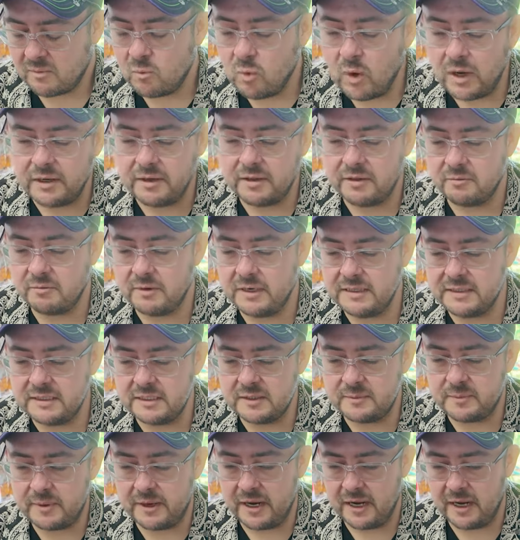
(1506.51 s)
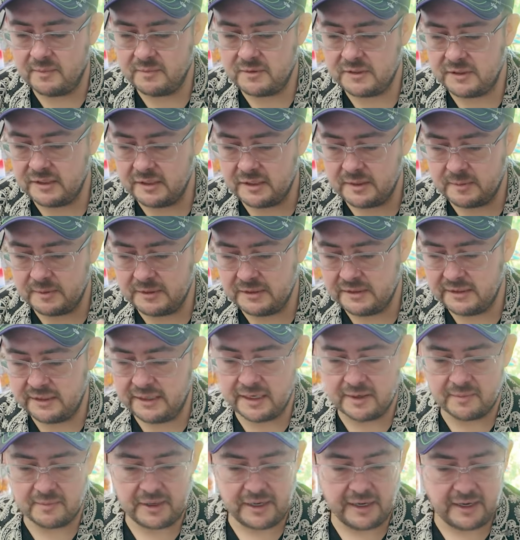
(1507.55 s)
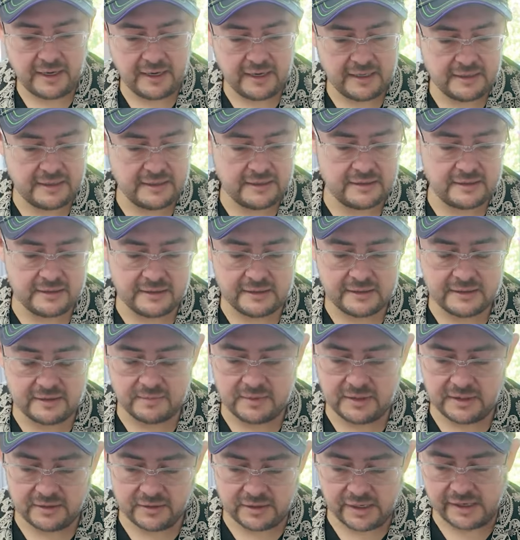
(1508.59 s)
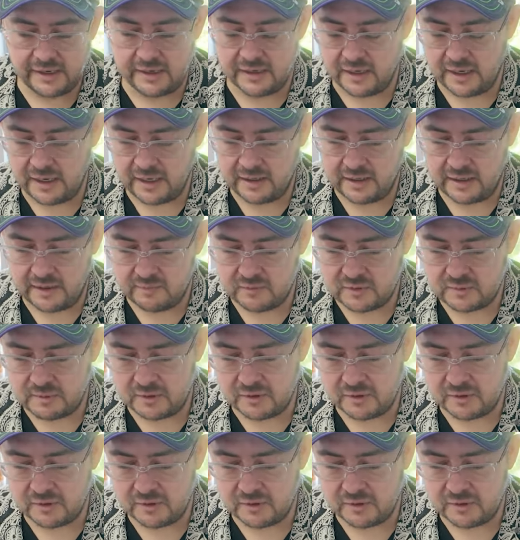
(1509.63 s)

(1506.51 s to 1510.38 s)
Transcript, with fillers: one of the reasons, perhaps, that it's been sitting in my head is that something Jake and I um,